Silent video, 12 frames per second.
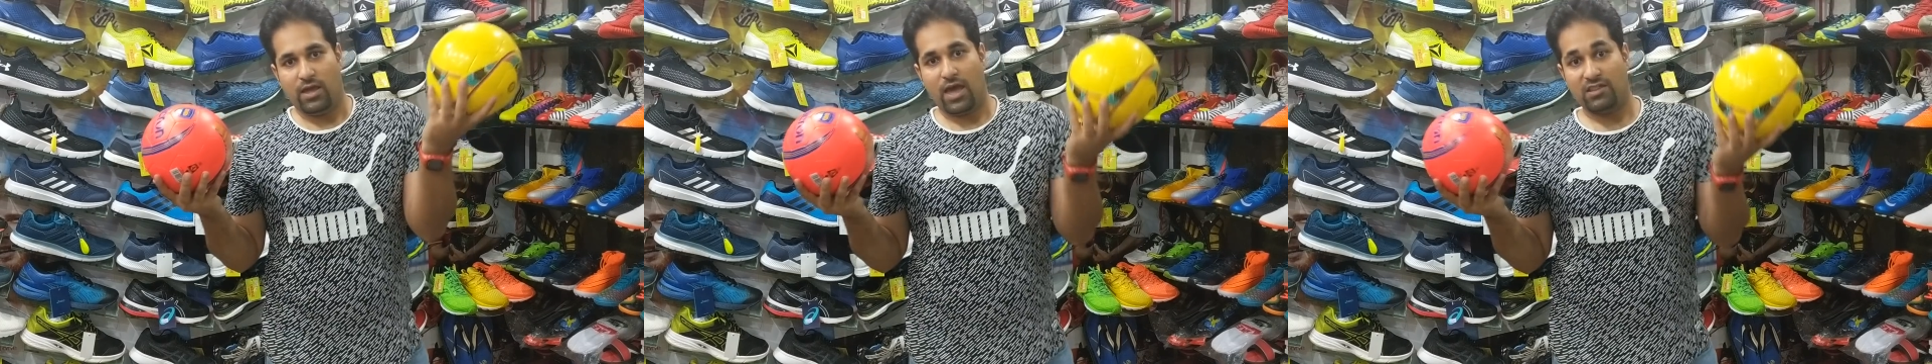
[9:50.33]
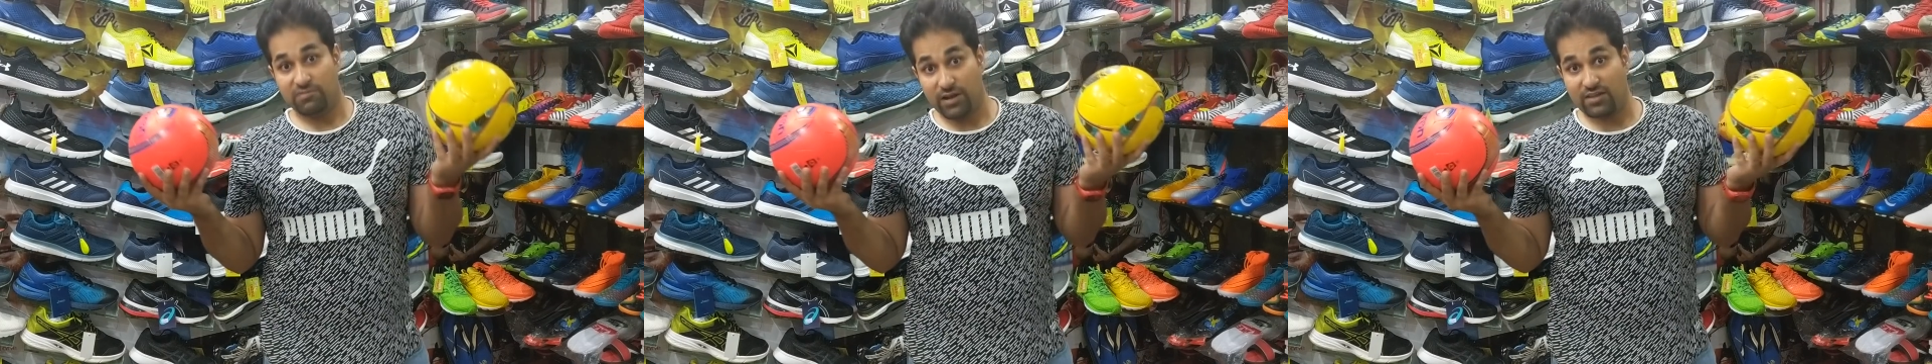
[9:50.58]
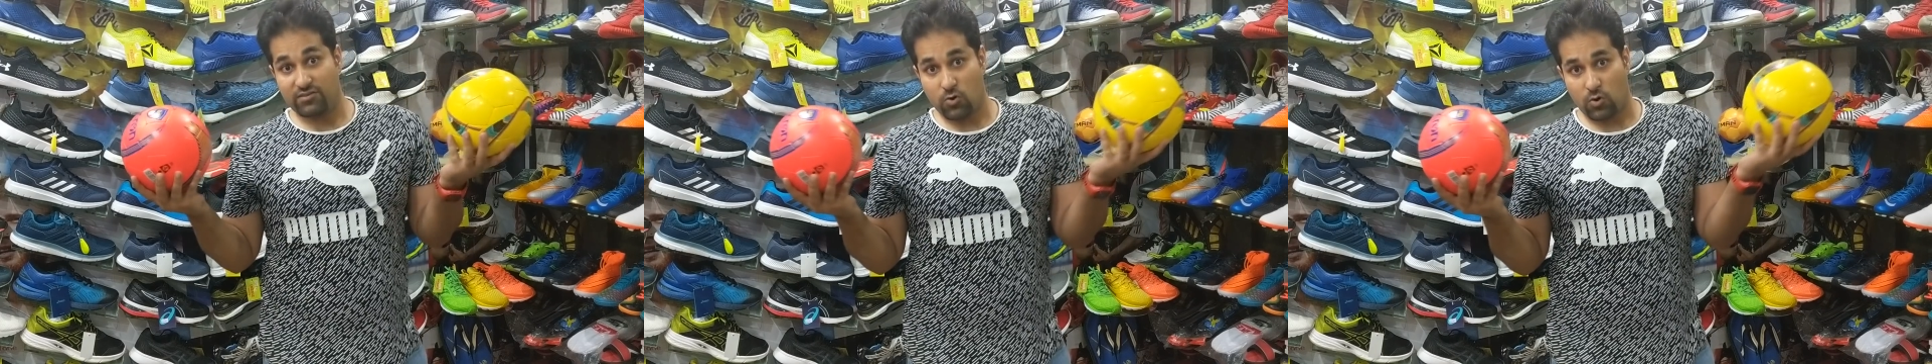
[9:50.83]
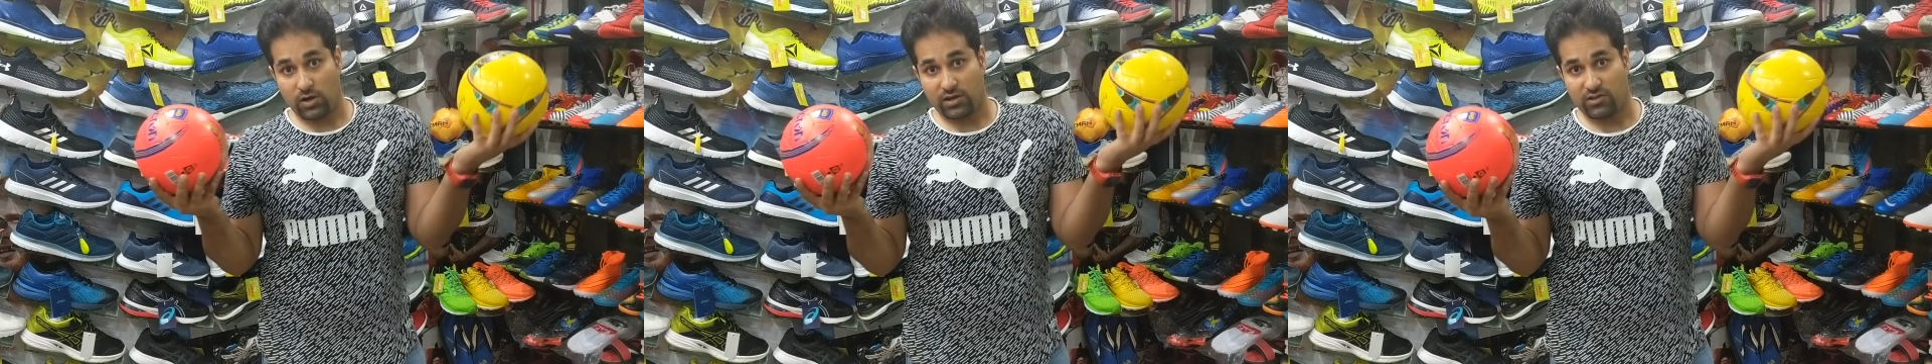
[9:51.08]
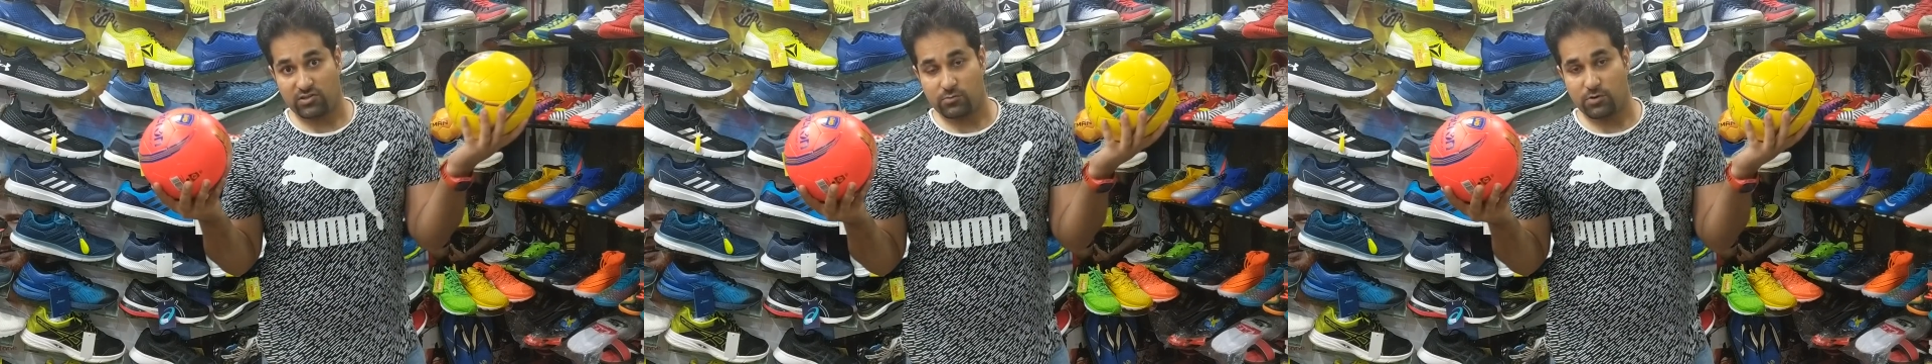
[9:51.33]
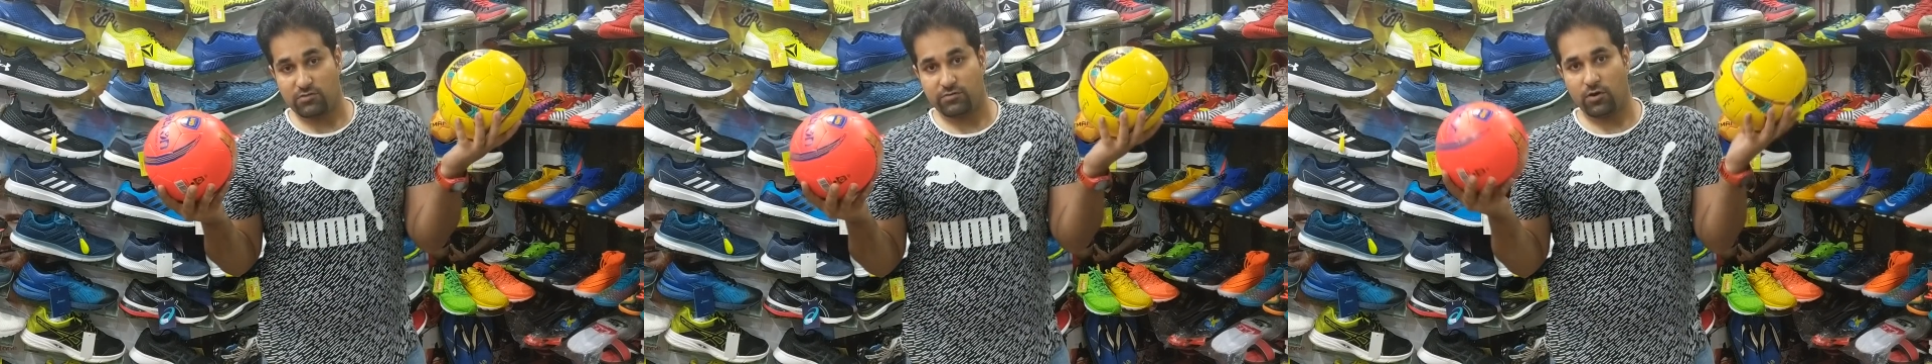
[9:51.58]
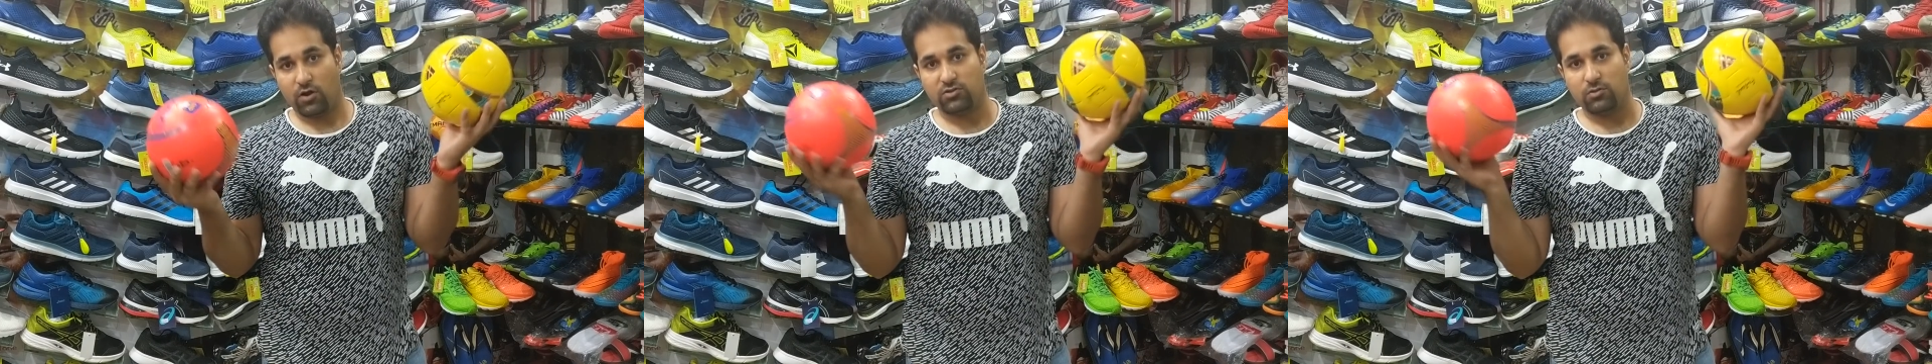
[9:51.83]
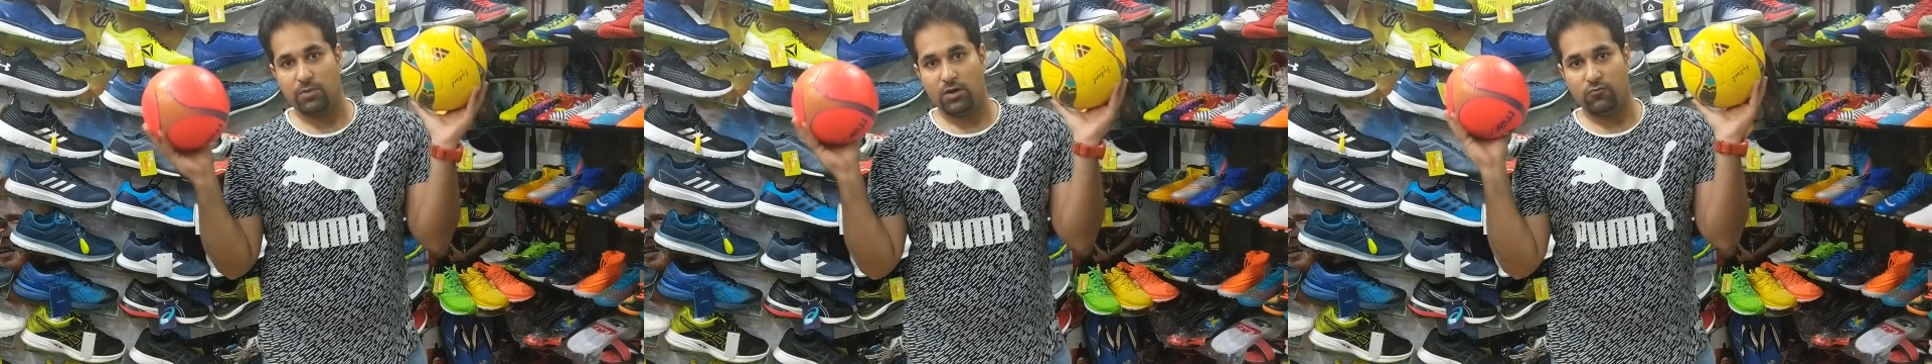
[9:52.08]
as well as local customers, we
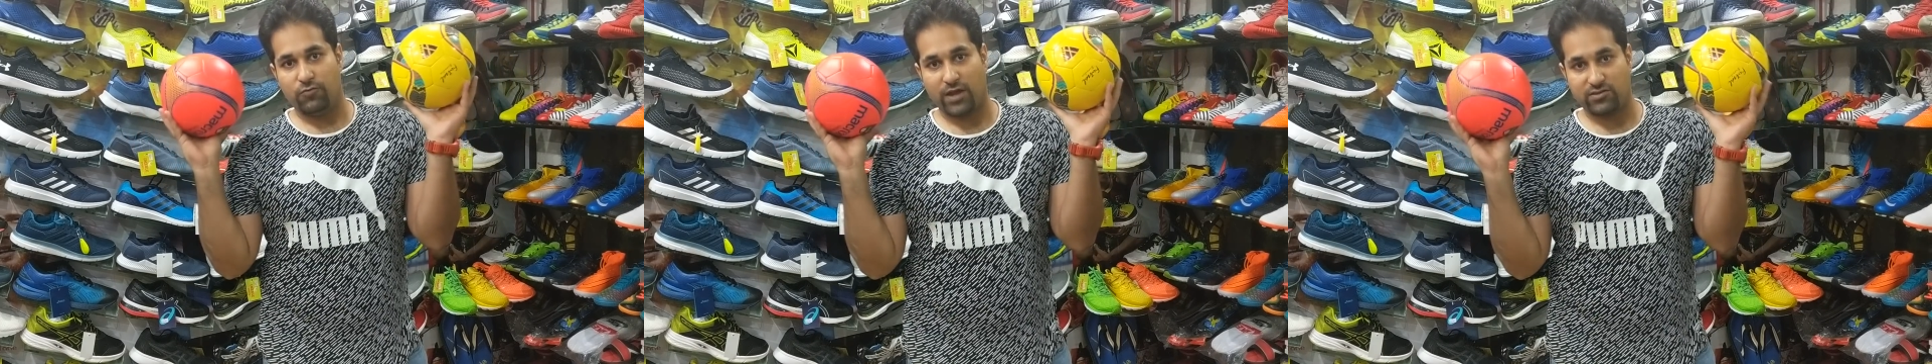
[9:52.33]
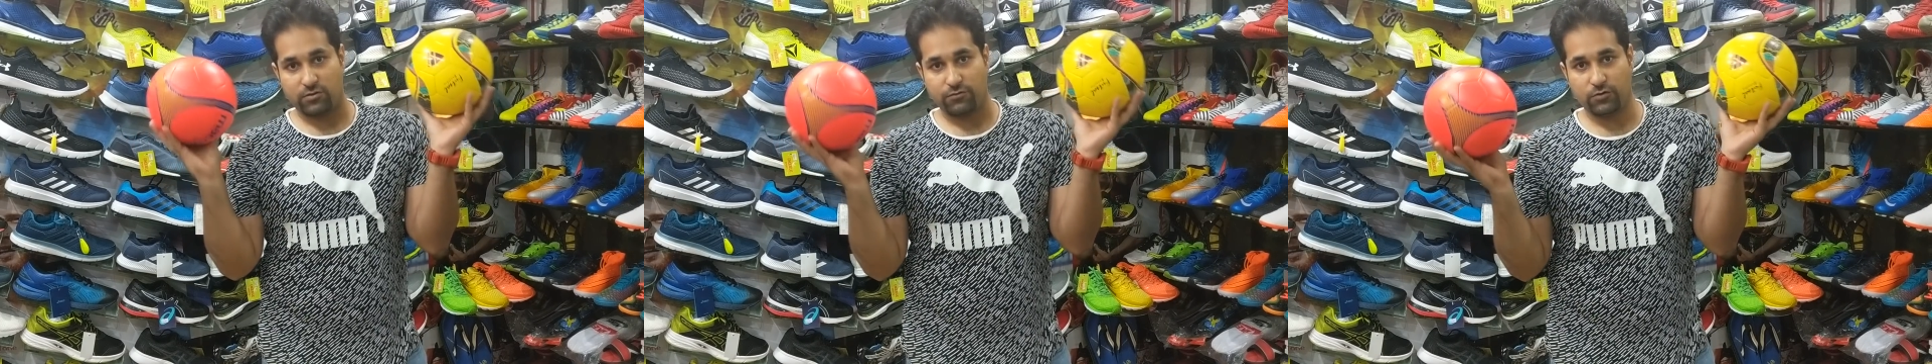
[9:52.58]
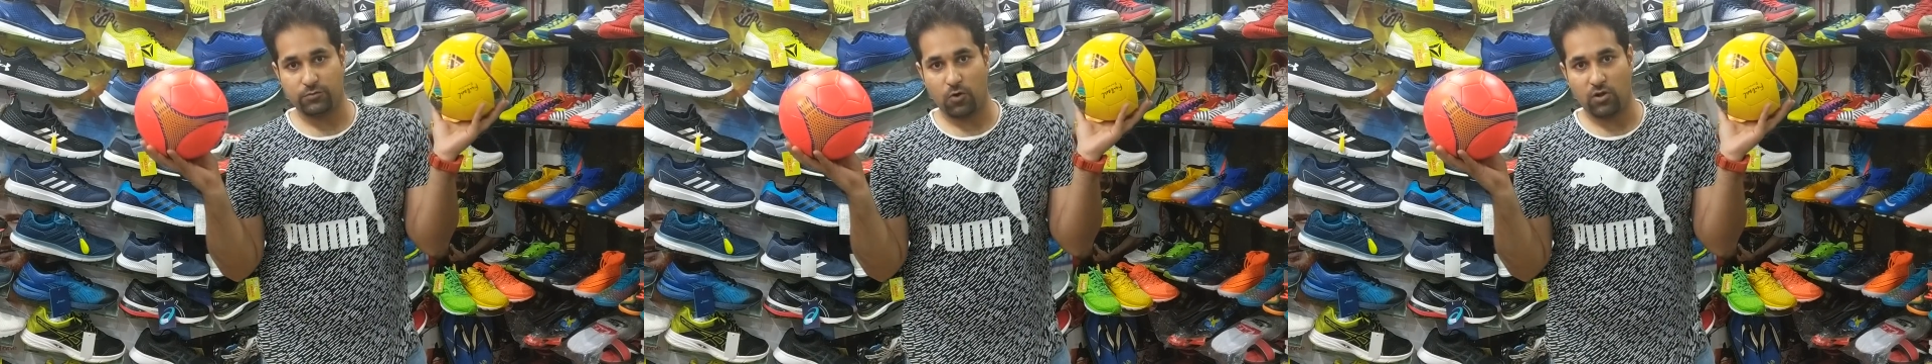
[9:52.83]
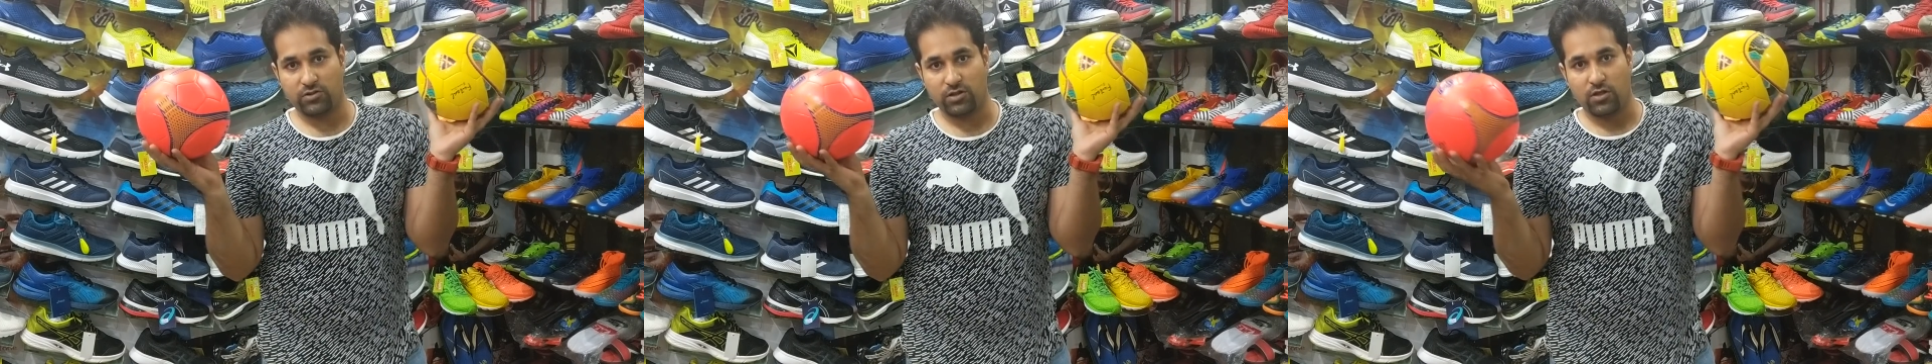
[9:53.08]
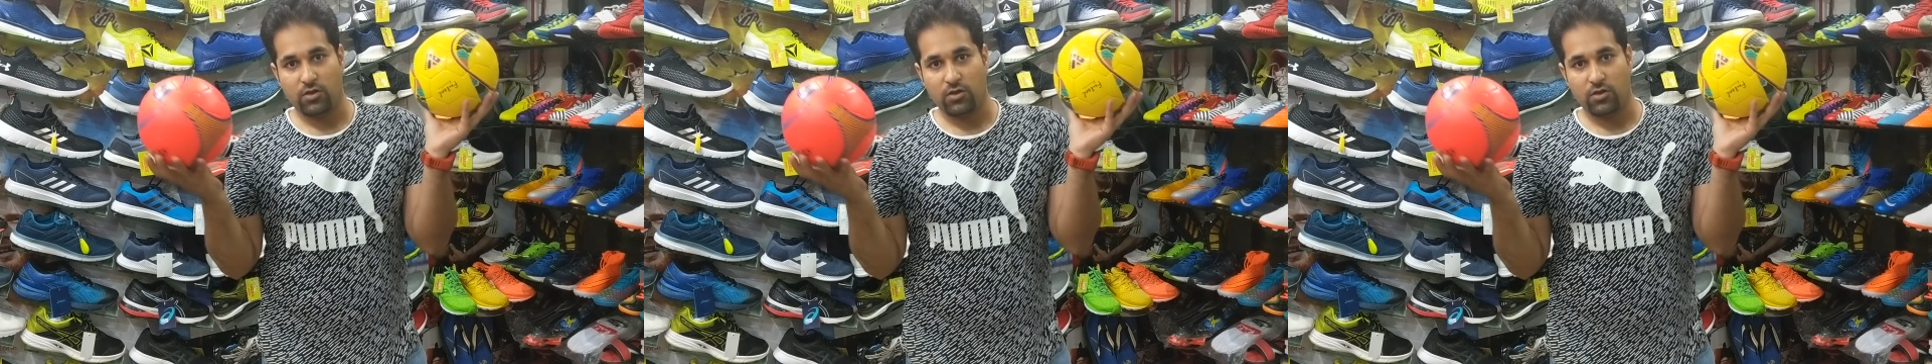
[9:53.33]
also manufacture footballs,